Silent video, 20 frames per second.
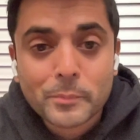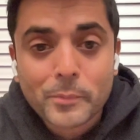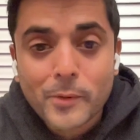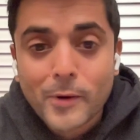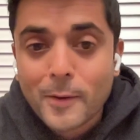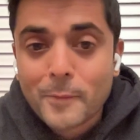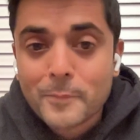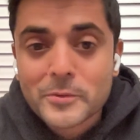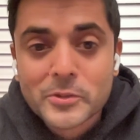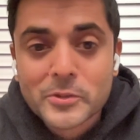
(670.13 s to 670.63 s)

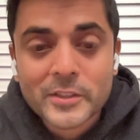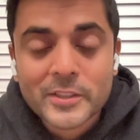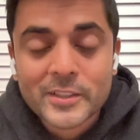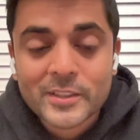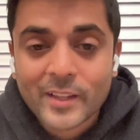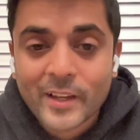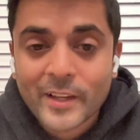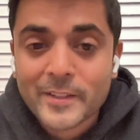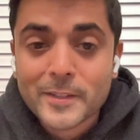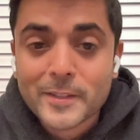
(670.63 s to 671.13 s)
Palm
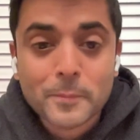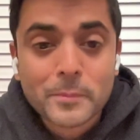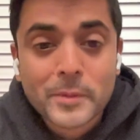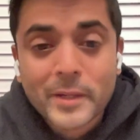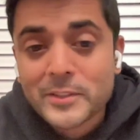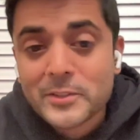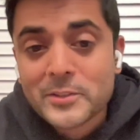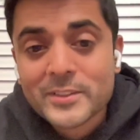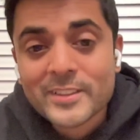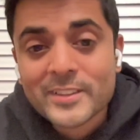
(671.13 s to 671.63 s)
trees lined up.
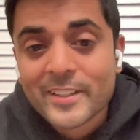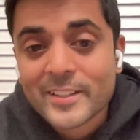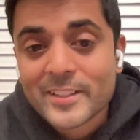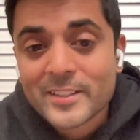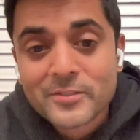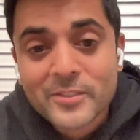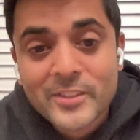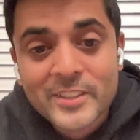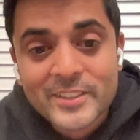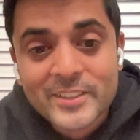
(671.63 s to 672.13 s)
Like you said,
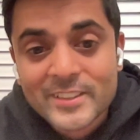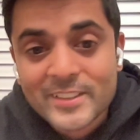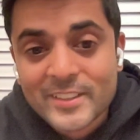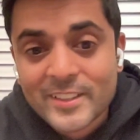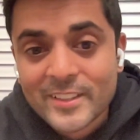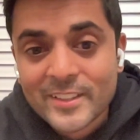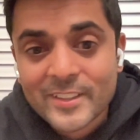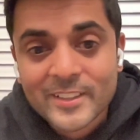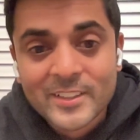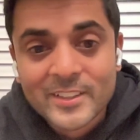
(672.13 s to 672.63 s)
it's very
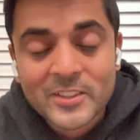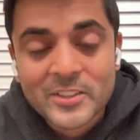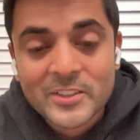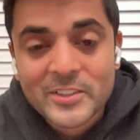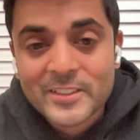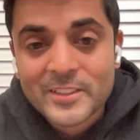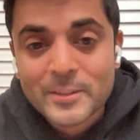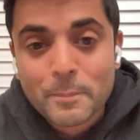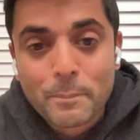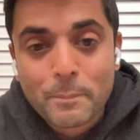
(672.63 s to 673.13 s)
scenic.
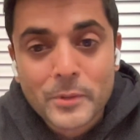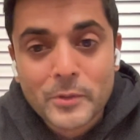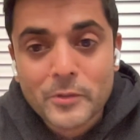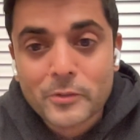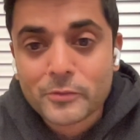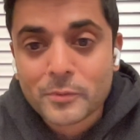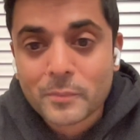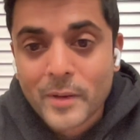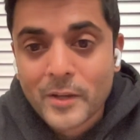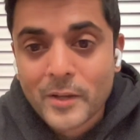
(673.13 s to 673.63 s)
You see
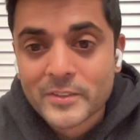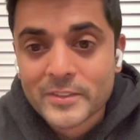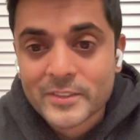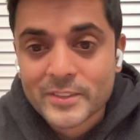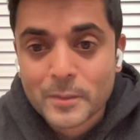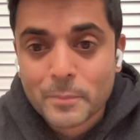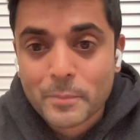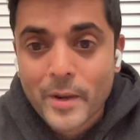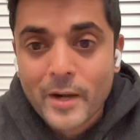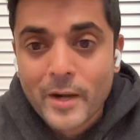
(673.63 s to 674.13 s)
beautiful mountains
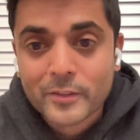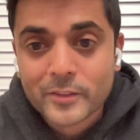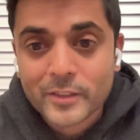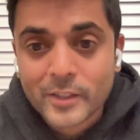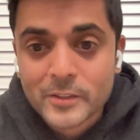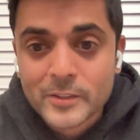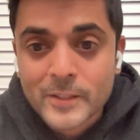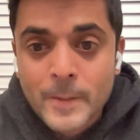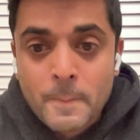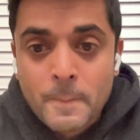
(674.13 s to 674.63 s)
in the
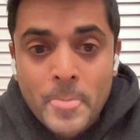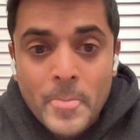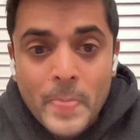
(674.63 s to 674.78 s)
background.